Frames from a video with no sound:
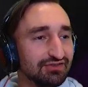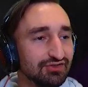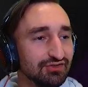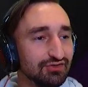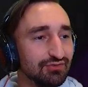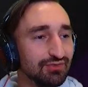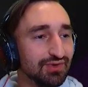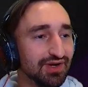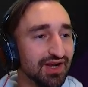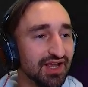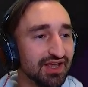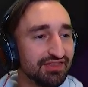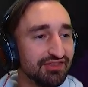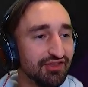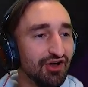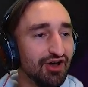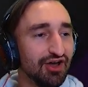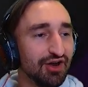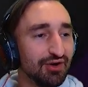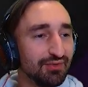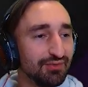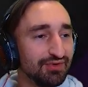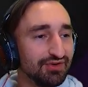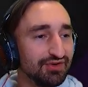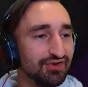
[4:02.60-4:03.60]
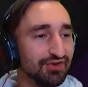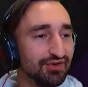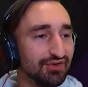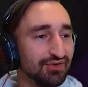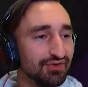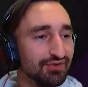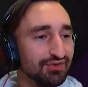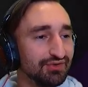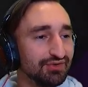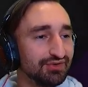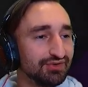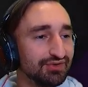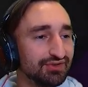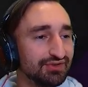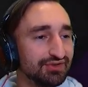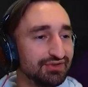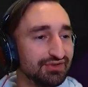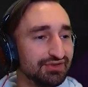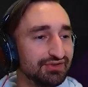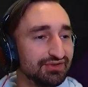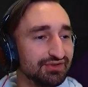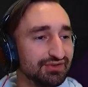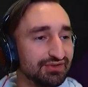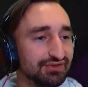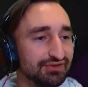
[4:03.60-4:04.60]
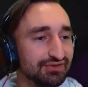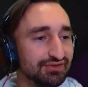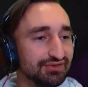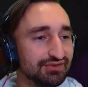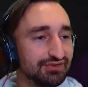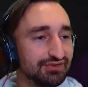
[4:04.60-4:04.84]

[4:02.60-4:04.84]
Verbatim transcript: do what I thought it would do. Oh,